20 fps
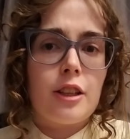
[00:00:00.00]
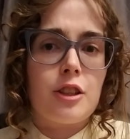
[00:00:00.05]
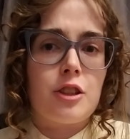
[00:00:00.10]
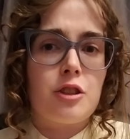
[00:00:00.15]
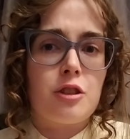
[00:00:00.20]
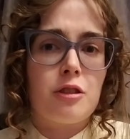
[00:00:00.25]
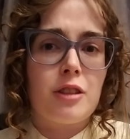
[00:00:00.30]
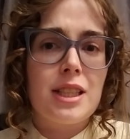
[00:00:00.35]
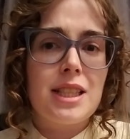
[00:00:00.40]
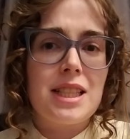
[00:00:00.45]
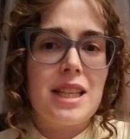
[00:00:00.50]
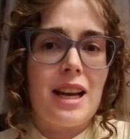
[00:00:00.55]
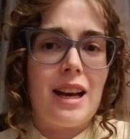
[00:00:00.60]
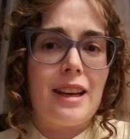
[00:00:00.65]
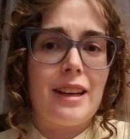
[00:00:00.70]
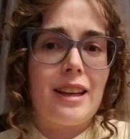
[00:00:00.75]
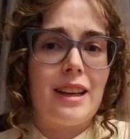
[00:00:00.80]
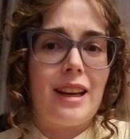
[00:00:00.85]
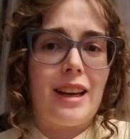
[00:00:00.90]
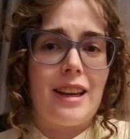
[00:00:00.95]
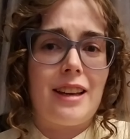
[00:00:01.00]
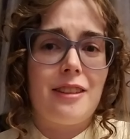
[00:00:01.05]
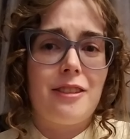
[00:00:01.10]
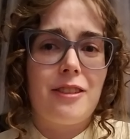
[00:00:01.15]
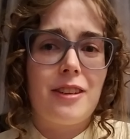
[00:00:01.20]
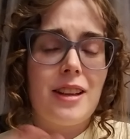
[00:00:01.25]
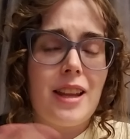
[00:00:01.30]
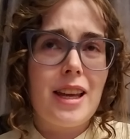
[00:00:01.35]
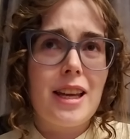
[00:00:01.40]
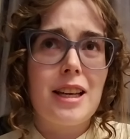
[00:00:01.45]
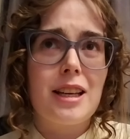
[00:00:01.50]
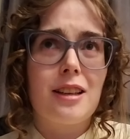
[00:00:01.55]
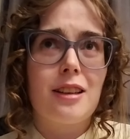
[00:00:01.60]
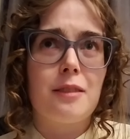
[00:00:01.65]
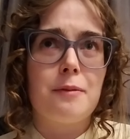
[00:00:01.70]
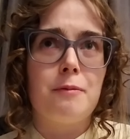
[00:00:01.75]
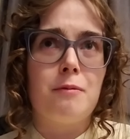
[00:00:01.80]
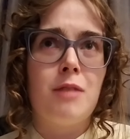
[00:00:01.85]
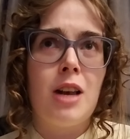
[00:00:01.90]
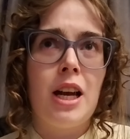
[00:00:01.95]
Georgiana, I feel like
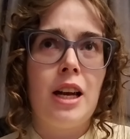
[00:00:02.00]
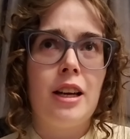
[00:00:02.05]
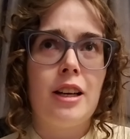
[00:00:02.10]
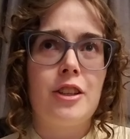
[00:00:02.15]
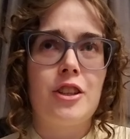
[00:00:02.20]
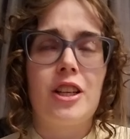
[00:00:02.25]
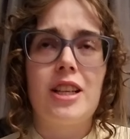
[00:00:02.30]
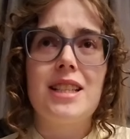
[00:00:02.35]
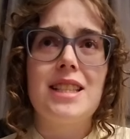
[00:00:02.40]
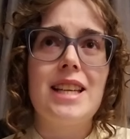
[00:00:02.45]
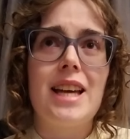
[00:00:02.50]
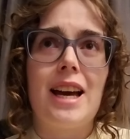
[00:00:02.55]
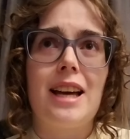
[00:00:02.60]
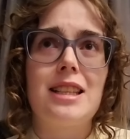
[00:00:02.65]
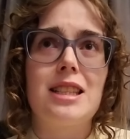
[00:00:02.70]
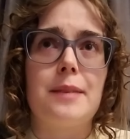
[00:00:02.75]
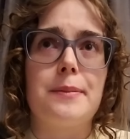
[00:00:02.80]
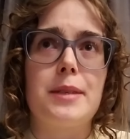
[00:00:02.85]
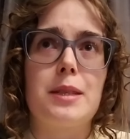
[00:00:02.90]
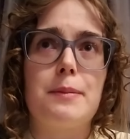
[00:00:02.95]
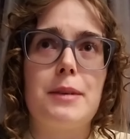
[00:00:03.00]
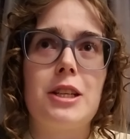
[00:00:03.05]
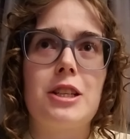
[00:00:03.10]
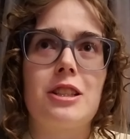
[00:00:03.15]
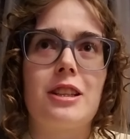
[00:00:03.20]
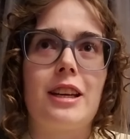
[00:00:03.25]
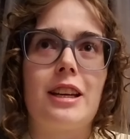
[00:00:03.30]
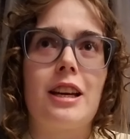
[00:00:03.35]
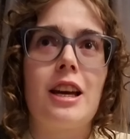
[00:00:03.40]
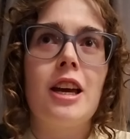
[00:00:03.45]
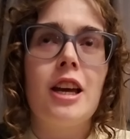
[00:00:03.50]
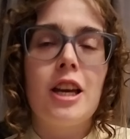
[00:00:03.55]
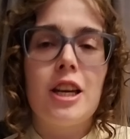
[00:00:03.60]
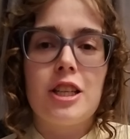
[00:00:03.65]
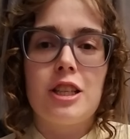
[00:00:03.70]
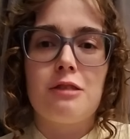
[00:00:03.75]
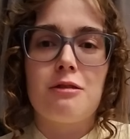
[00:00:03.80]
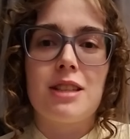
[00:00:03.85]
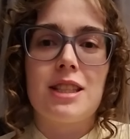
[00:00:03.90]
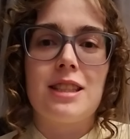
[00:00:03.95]
um, Darcy has some speech like
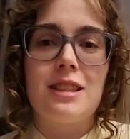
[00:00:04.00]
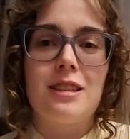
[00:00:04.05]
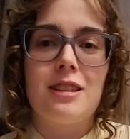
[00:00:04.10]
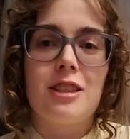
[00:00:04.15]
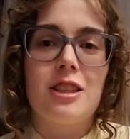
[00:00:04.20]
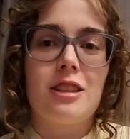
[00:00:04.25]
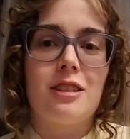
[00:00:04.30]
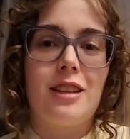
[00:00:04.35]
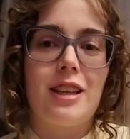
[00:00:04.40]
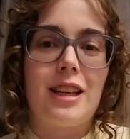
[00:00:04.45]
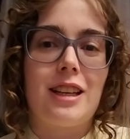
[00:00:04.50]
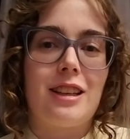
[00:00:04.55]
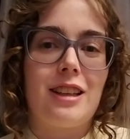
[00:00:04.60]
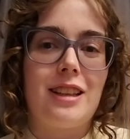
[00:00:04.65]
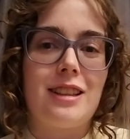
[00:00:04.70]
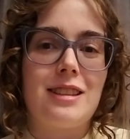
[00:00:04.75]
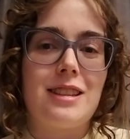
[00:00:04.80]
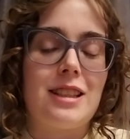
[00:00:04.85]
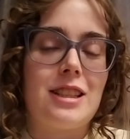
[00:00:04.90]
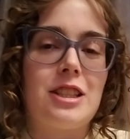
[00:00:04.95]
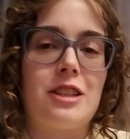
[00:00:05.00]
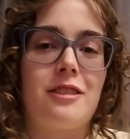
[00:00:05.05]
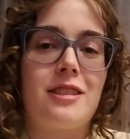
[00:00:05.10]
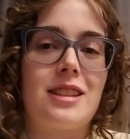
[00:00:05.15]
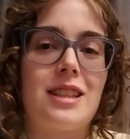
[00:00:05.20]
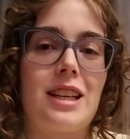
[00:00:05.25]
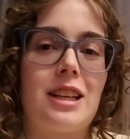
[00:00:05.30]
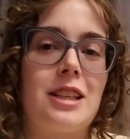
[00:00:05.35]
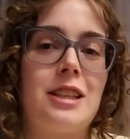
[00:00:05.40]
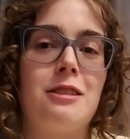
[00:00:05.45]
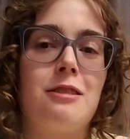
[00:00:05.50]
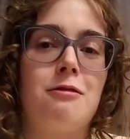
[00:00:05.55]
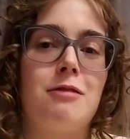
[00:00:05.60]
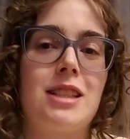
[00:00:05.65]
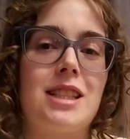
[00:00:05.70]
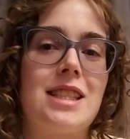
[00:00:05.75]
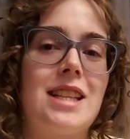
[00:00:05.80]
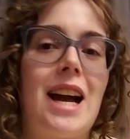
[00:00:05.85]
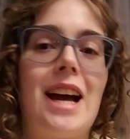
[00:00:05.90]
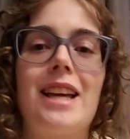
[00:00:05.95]
she was, she like, his sister was like,
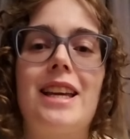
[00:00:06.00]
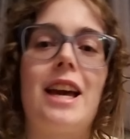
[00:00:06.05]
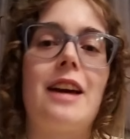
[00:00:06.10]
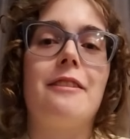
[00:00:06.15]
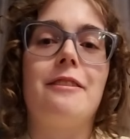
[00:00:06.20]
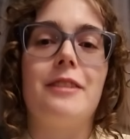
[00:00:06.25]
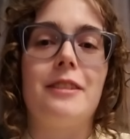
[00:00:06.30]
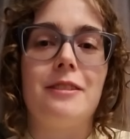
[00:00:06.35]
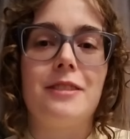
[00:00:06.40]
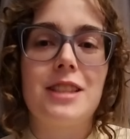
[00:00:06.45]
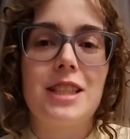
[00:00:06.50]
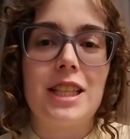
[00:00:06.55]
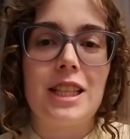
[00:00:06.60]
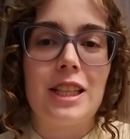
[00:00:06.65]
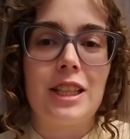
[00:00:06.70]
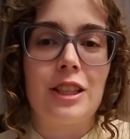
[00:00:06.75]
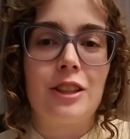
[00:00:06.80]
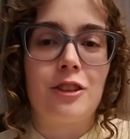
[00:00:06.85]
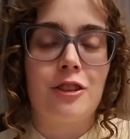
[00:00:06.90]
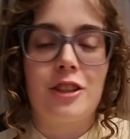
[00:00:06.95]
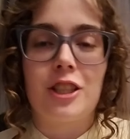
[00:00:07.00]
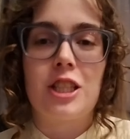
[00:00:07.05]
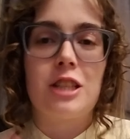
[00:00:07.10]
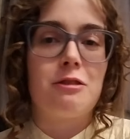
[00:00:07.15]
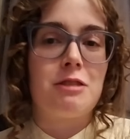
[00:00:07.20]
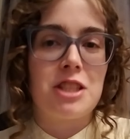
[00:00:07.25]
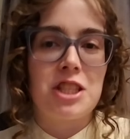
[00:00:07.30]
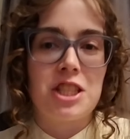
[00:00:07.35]
was not yet 15 or she was